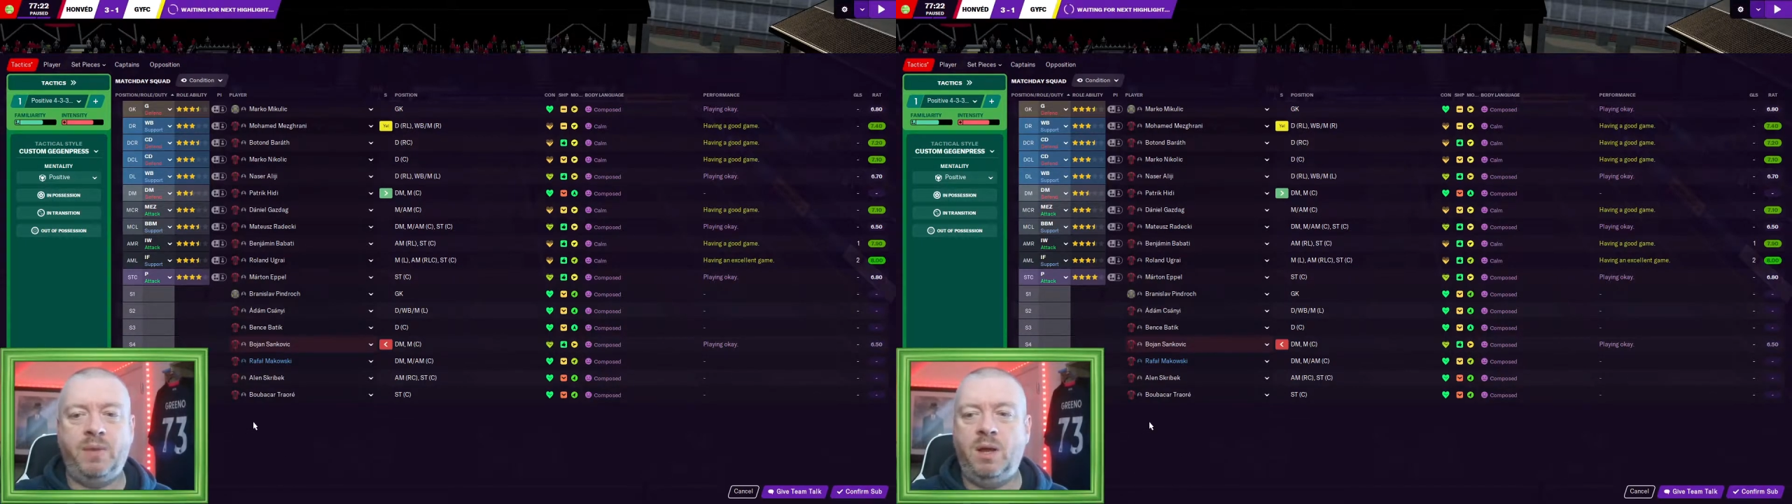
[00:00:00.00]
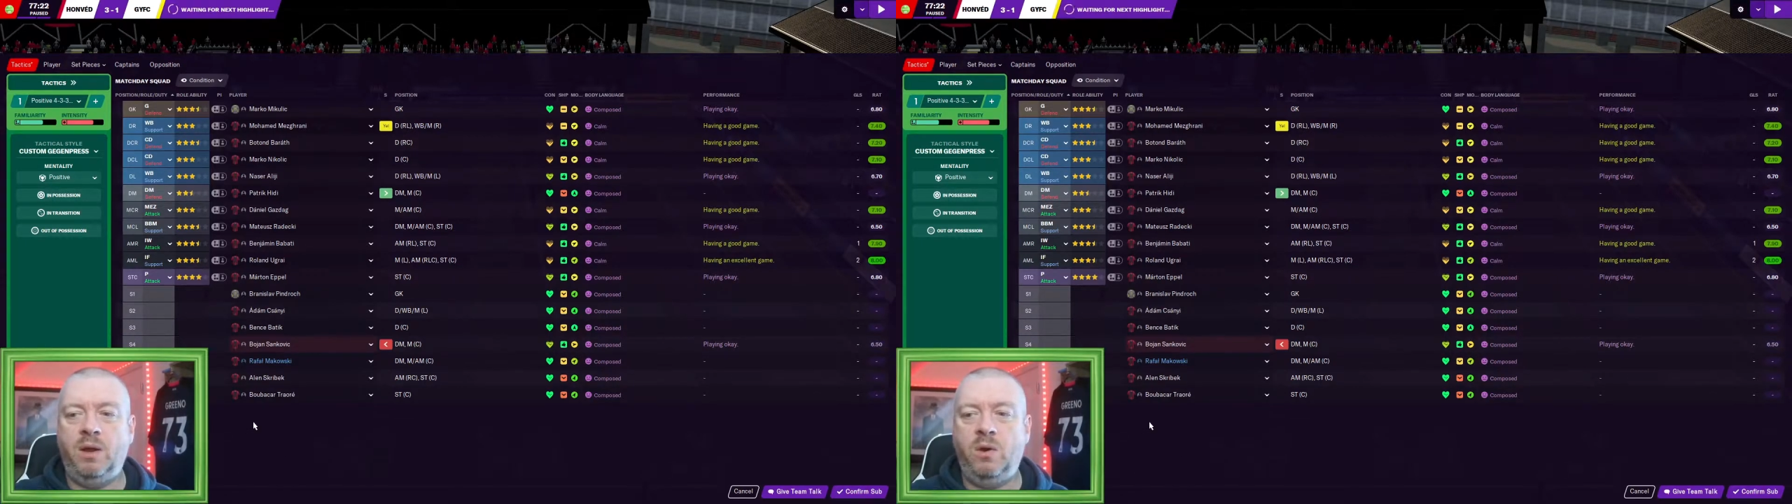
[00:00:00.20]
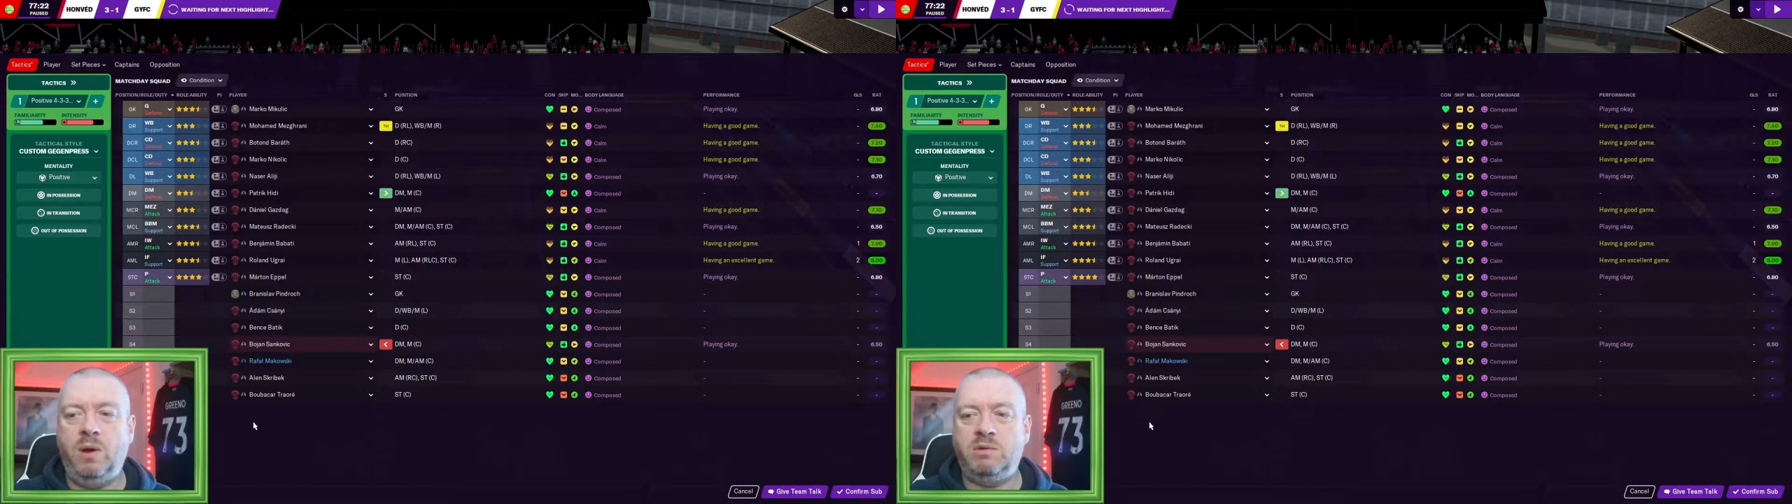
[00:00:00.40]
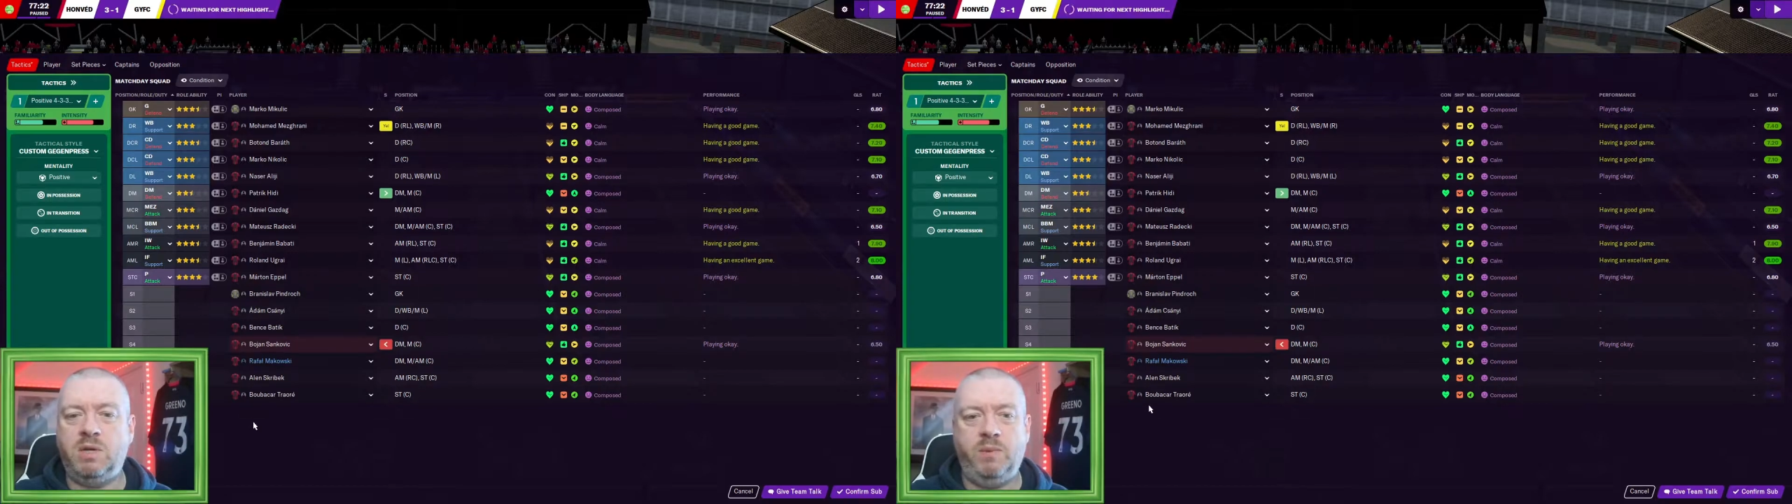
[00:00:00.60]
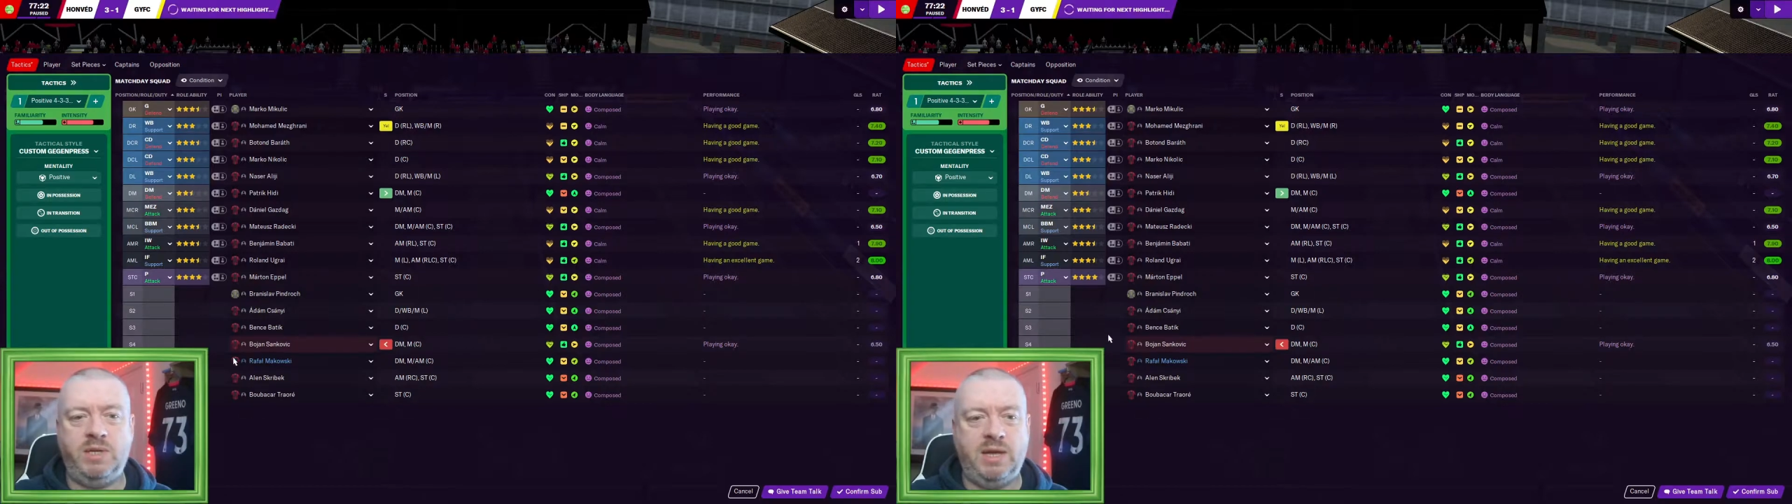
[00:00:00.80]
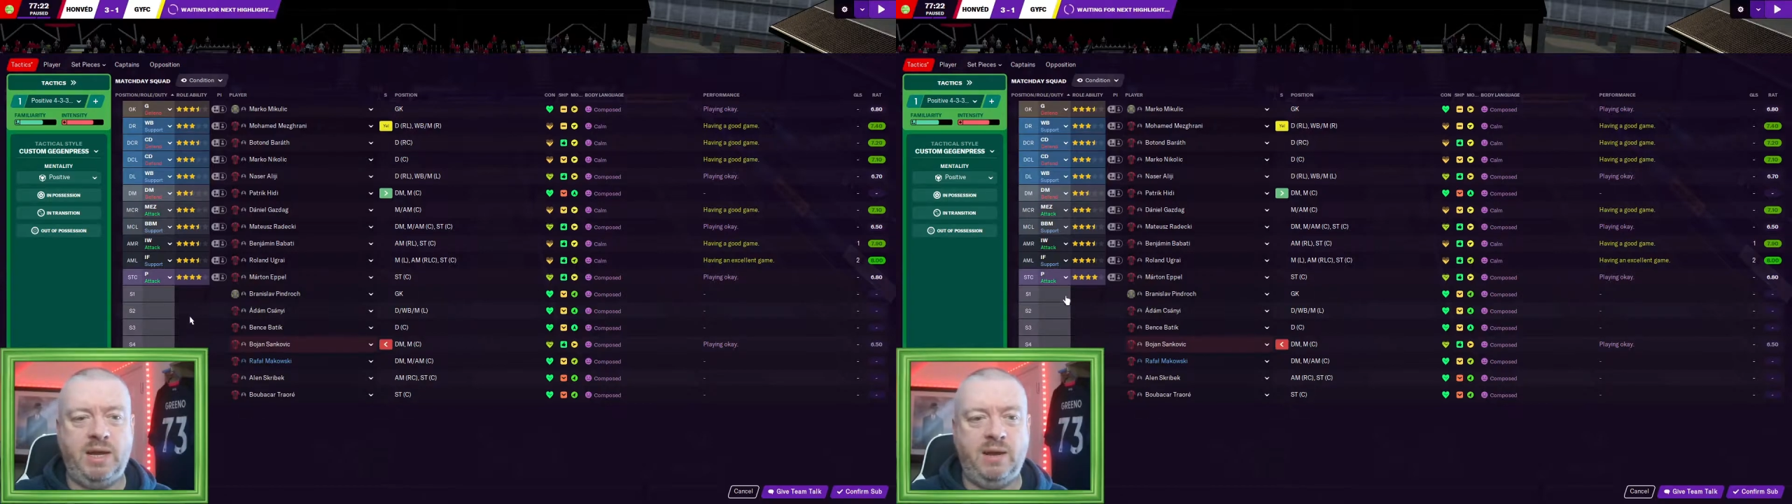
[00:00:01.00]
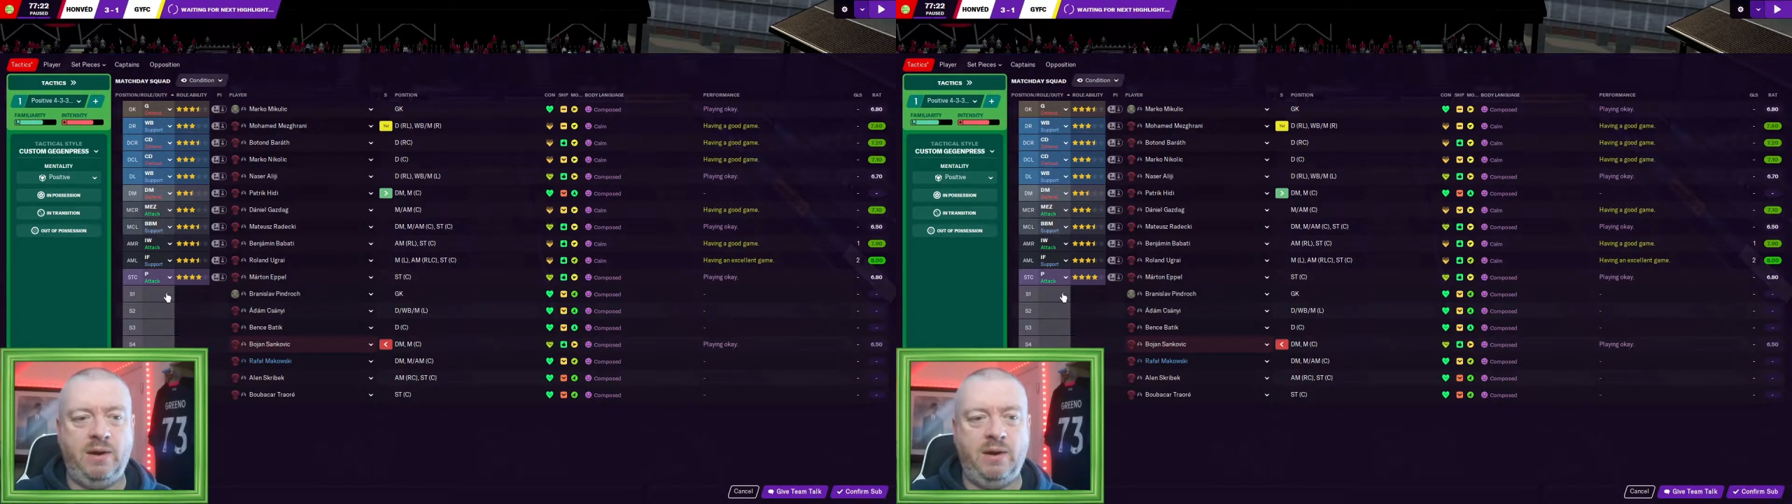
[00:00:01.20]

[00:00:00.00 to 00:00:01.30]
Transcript: And who else can we take out?